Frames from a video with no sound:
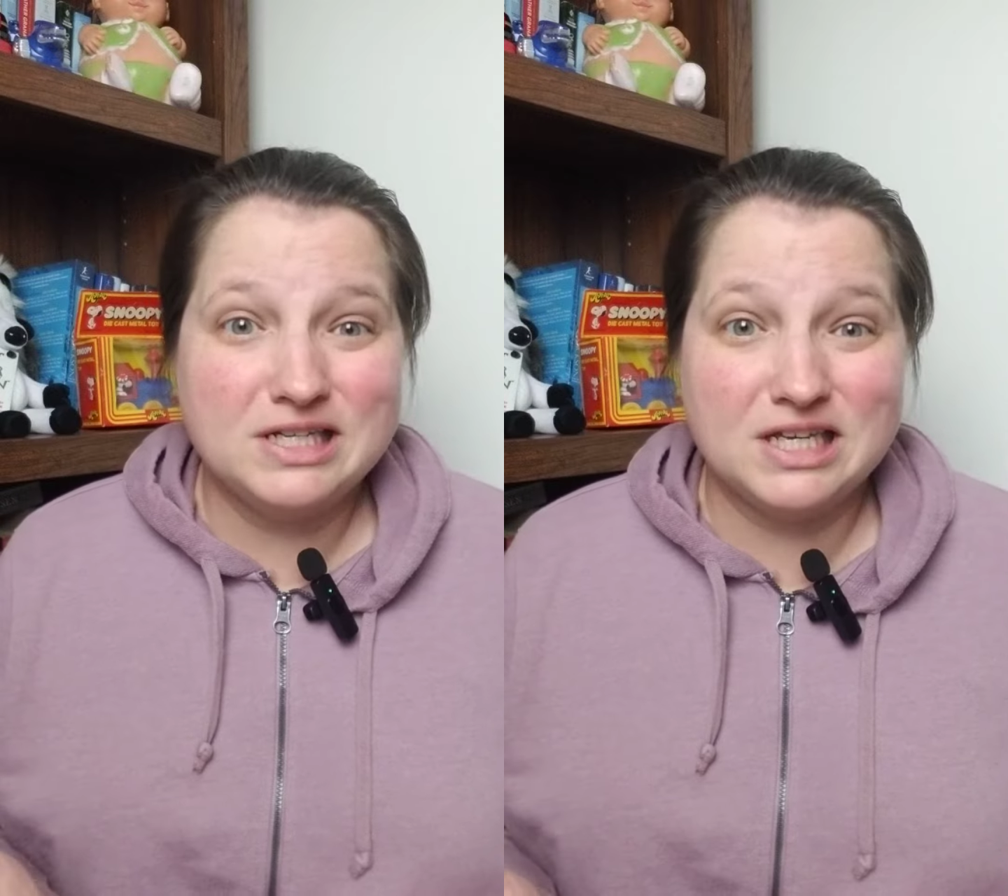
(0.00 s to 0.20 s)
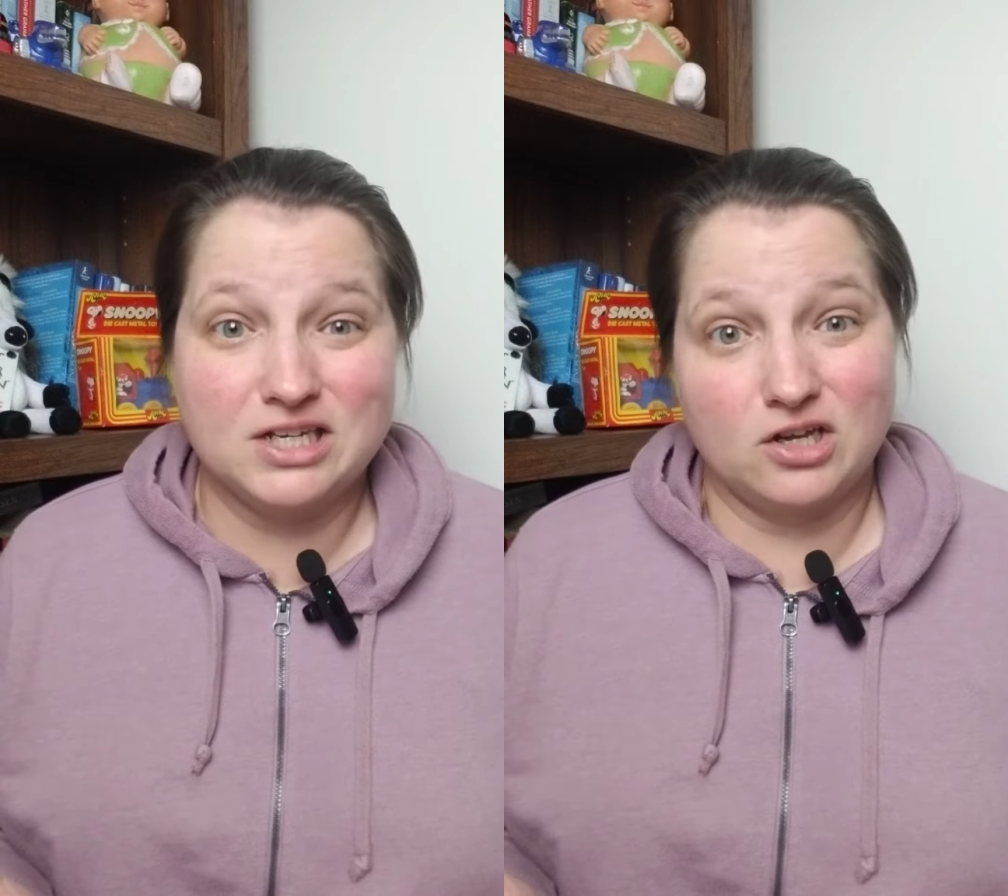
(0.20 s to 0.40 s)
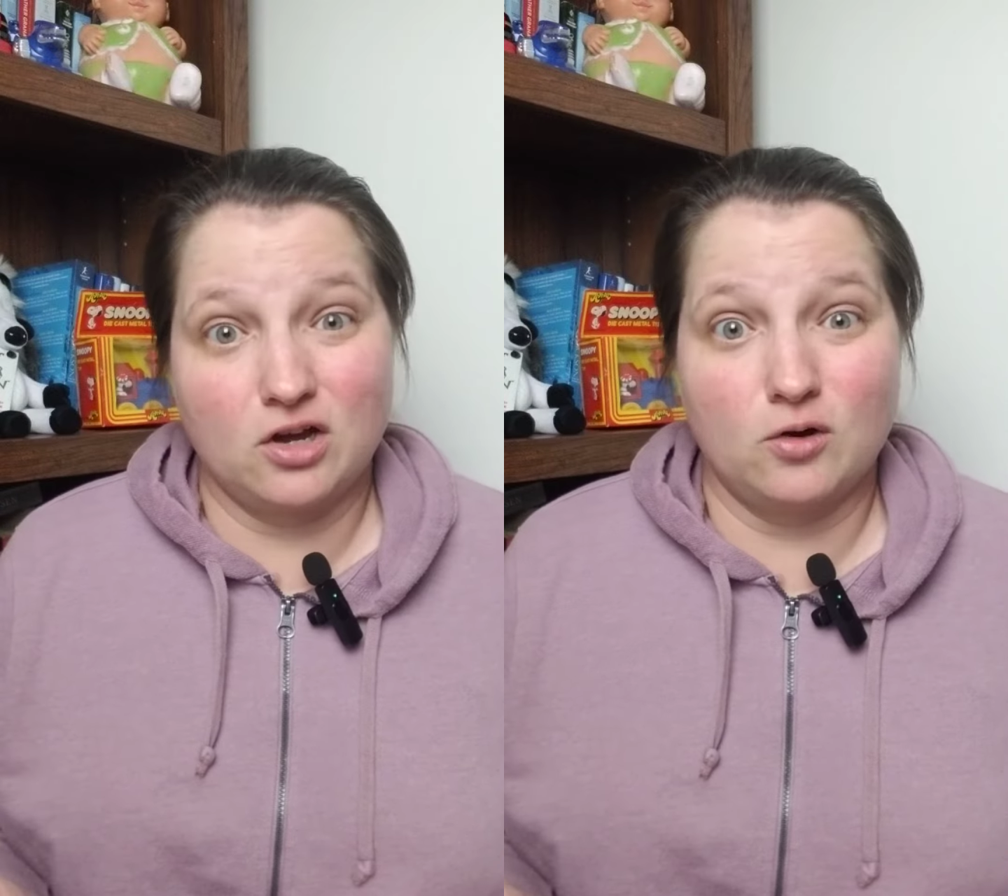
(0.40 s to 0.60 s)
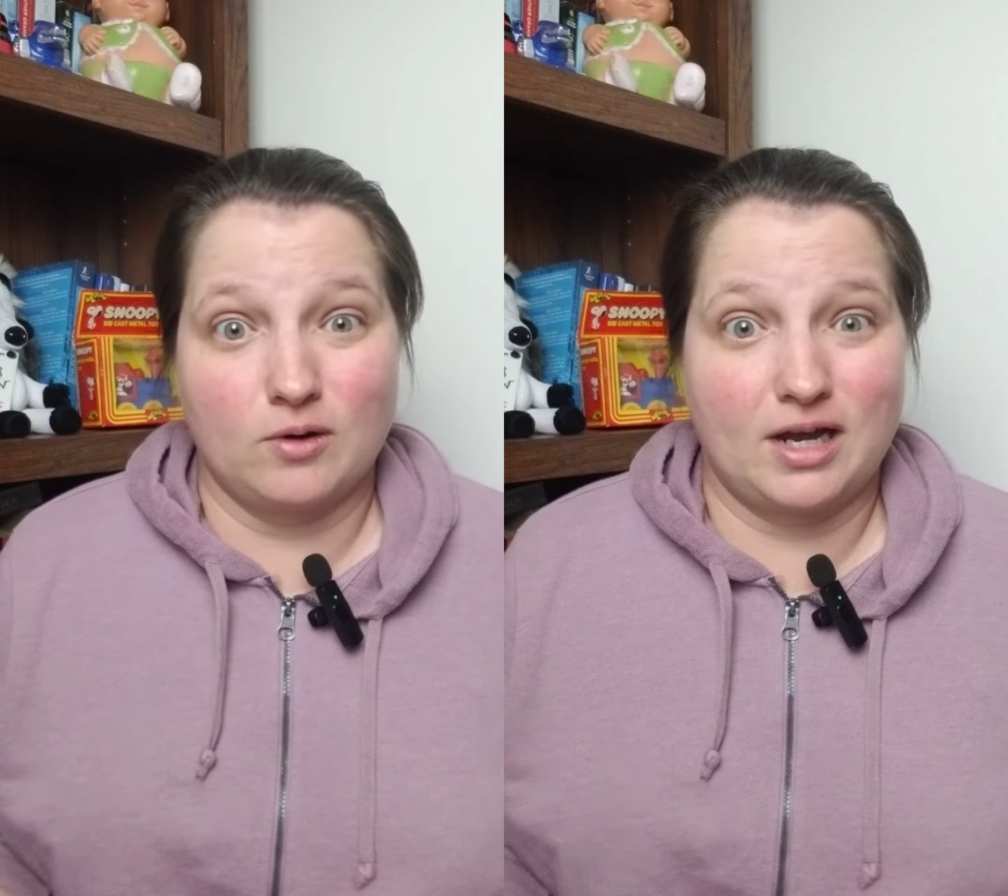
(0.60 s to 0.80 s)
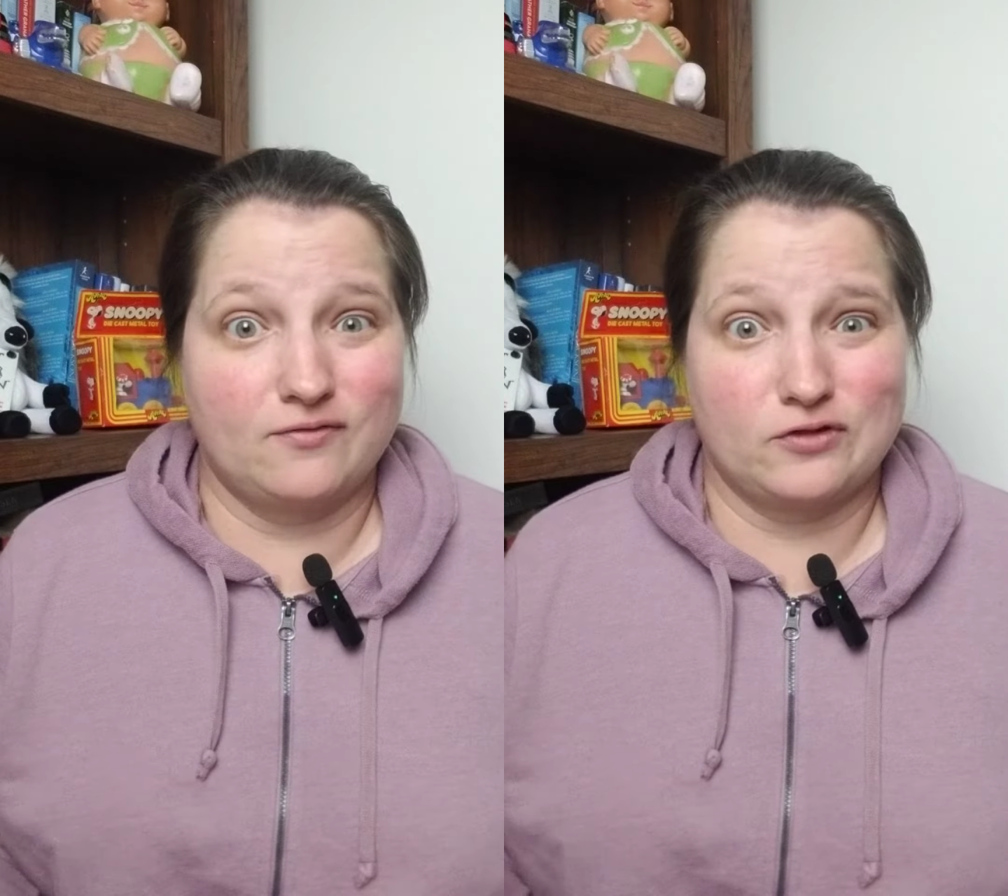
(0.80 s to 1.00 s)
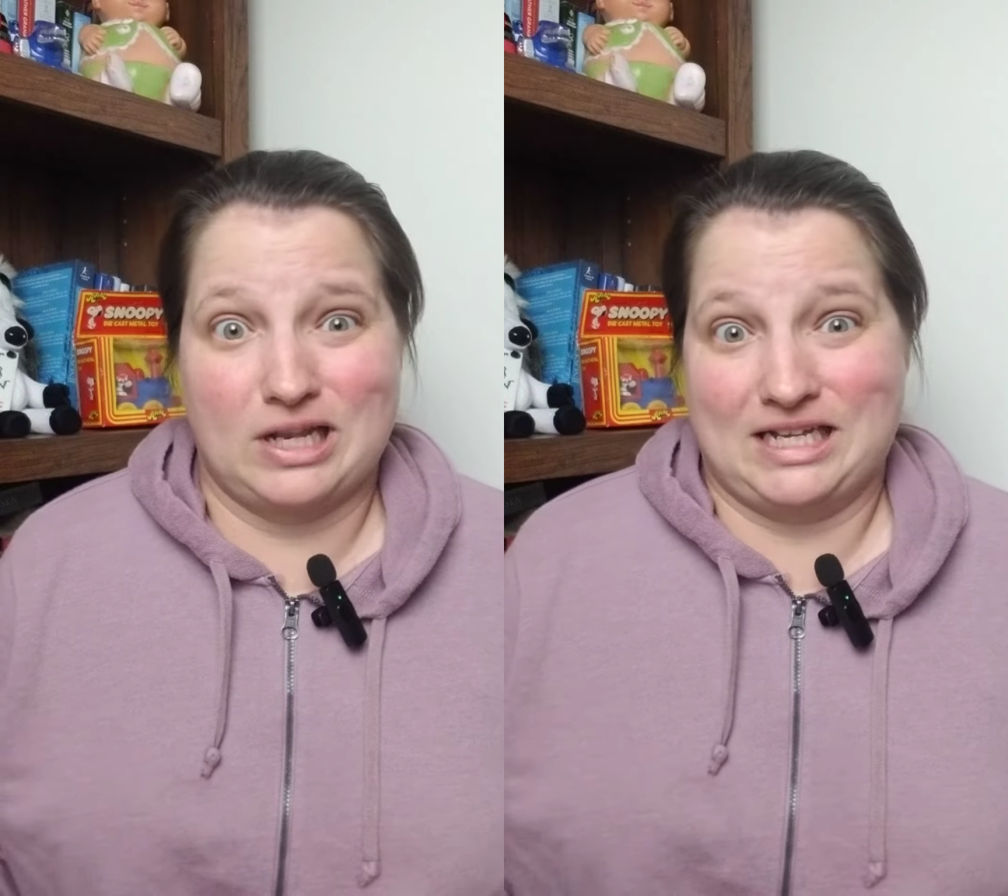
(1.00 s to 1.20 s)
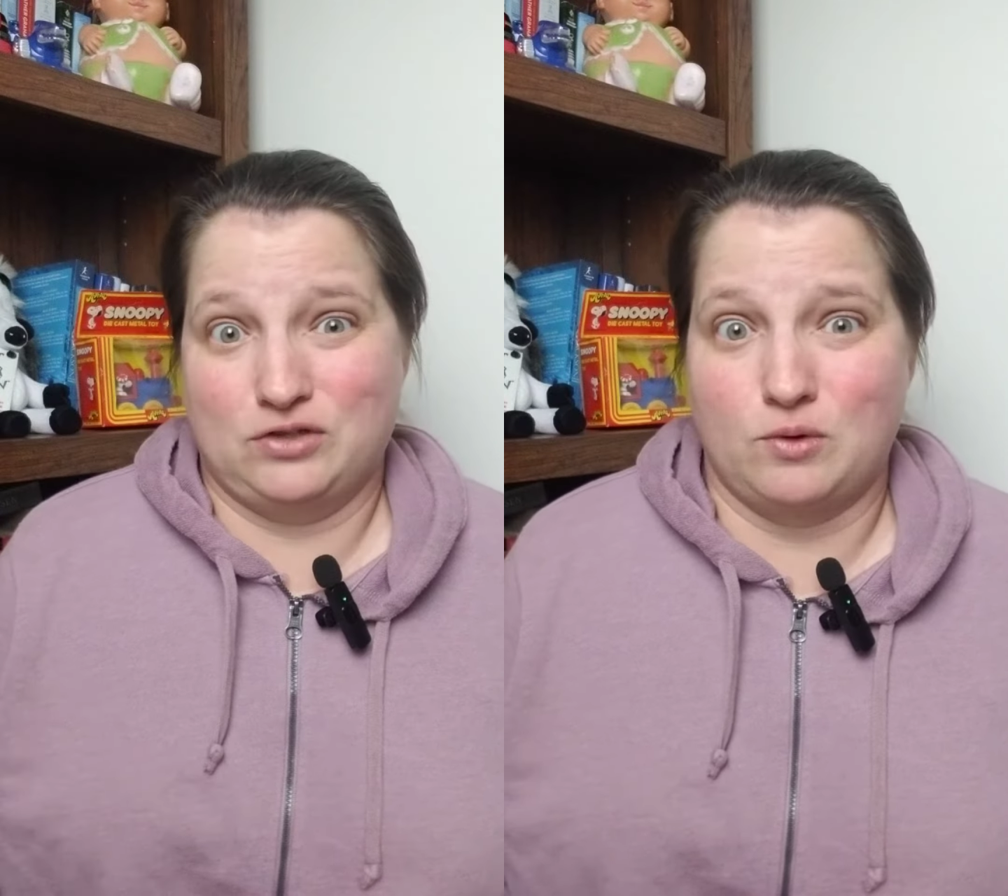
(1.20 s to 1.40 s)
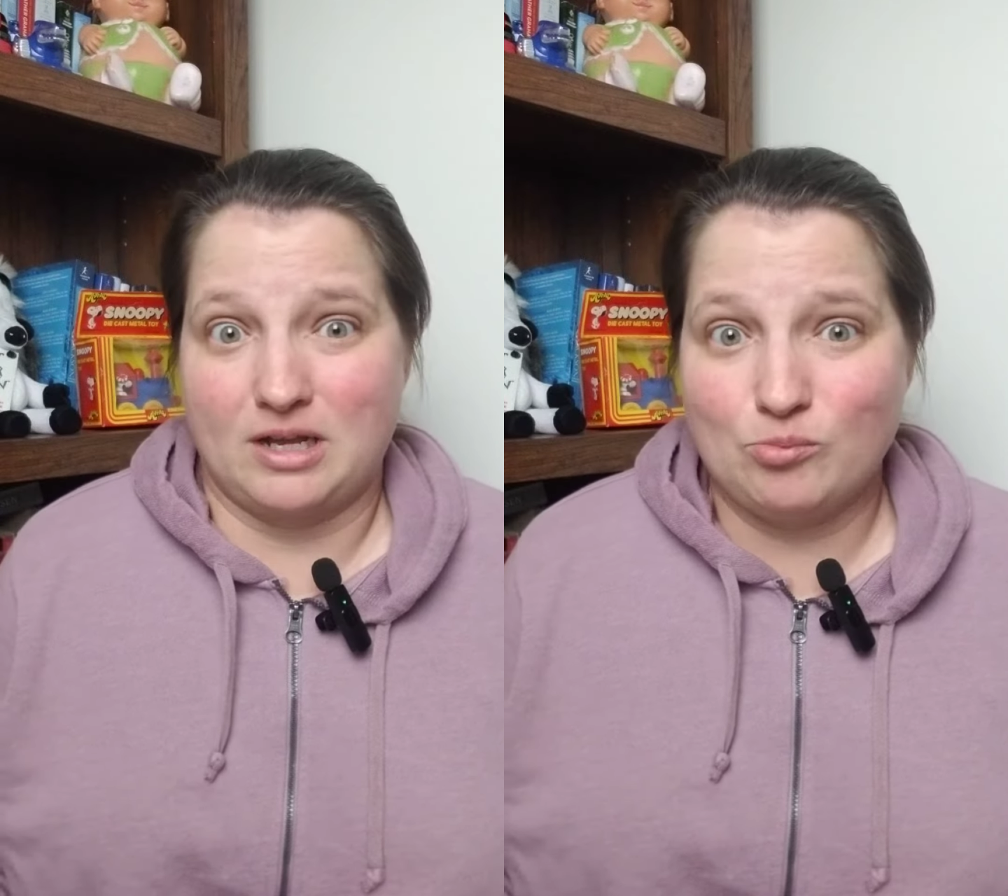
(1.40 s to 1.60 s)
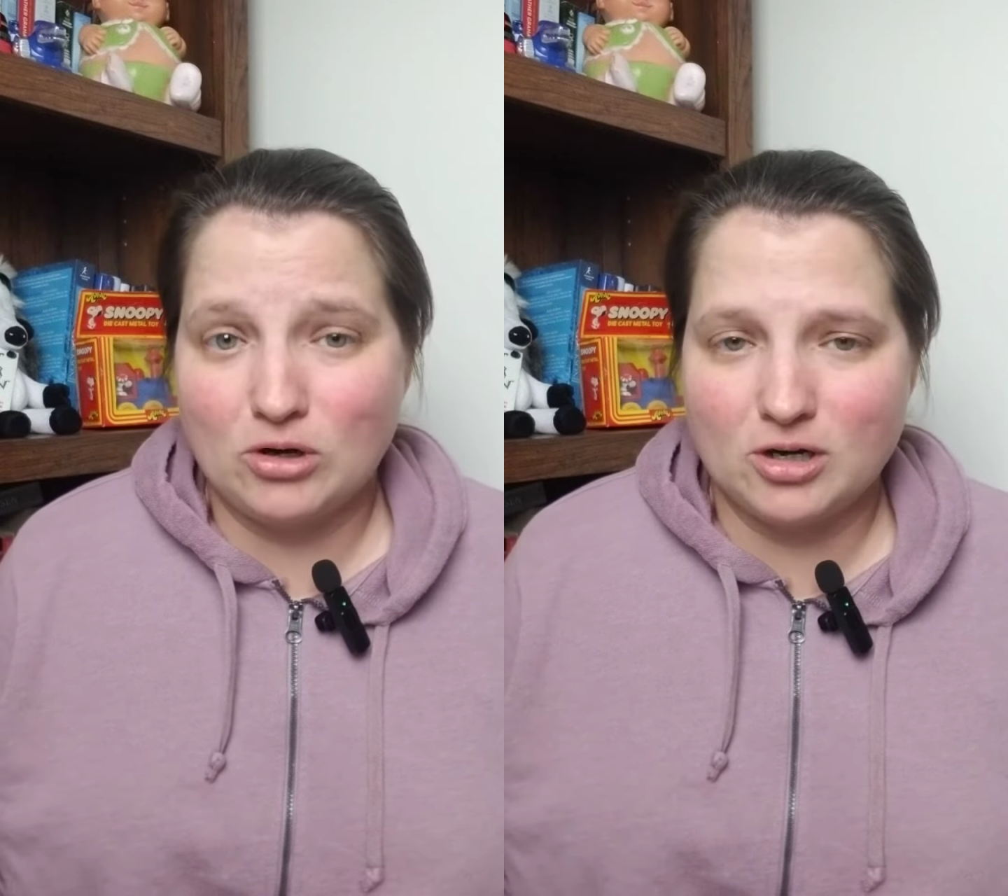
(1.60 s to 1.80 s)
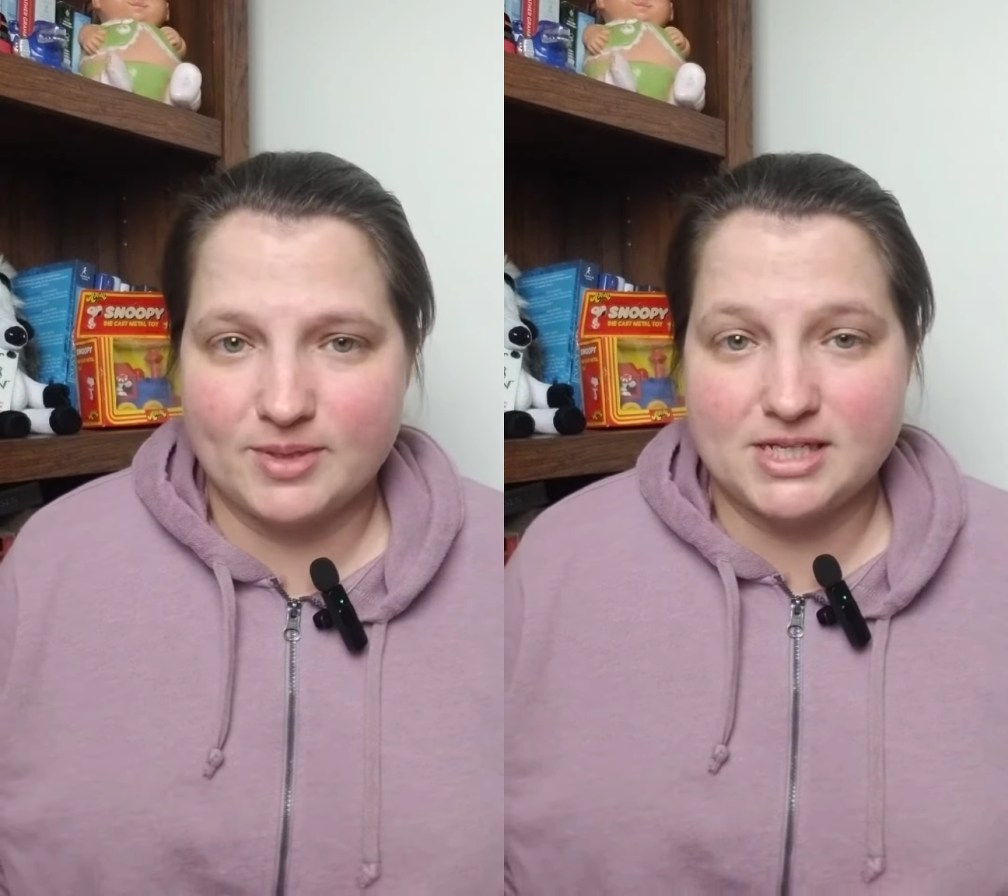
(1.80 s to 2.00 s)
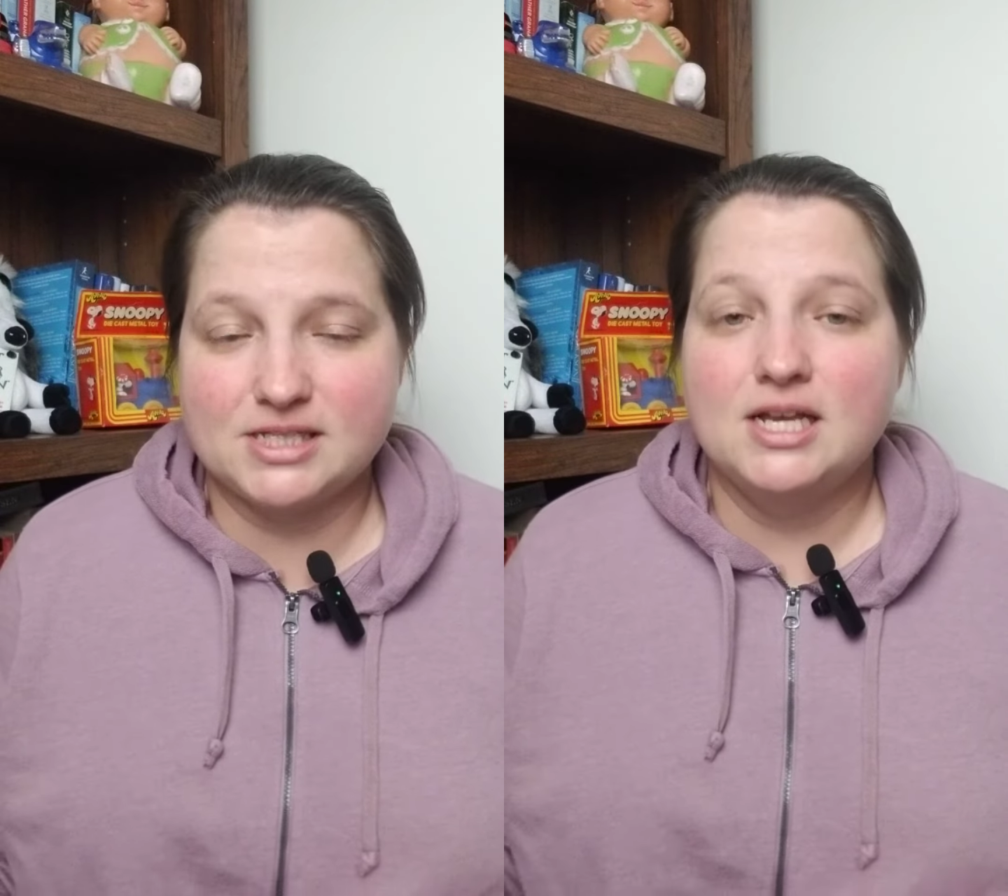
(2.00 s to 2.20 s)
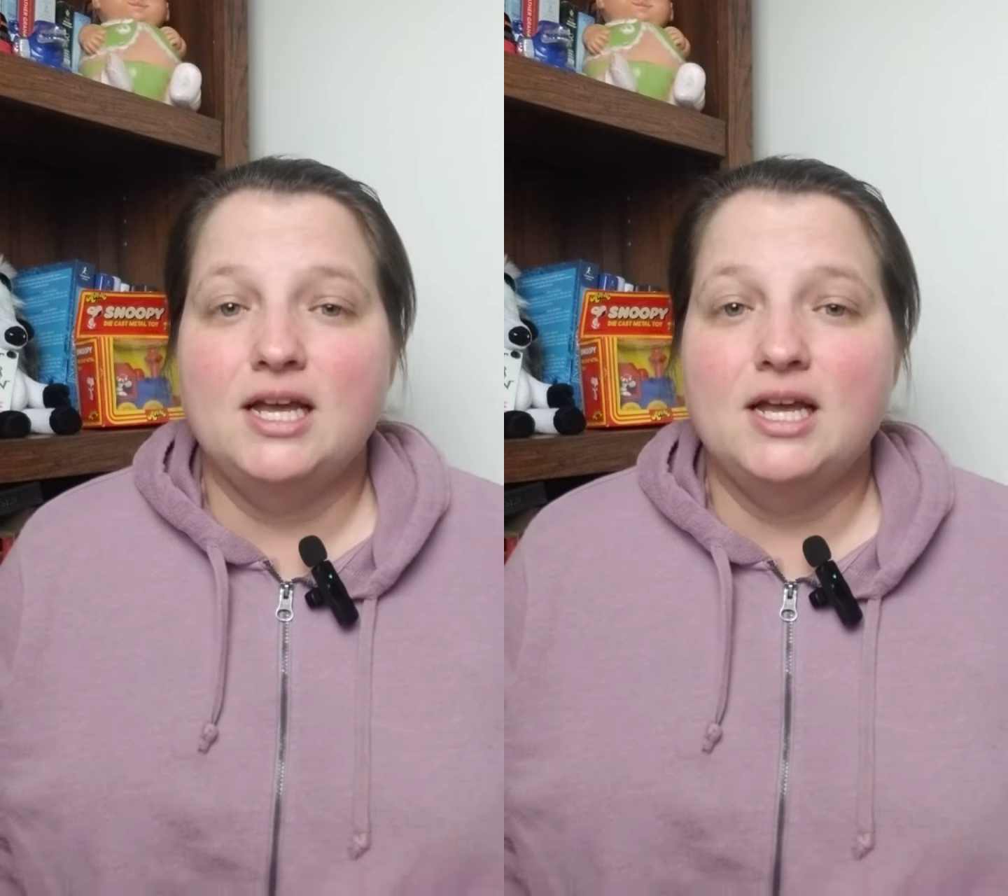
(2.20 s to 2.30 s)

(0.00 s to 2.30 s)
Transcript: Ken to go around for like 20 Barbies.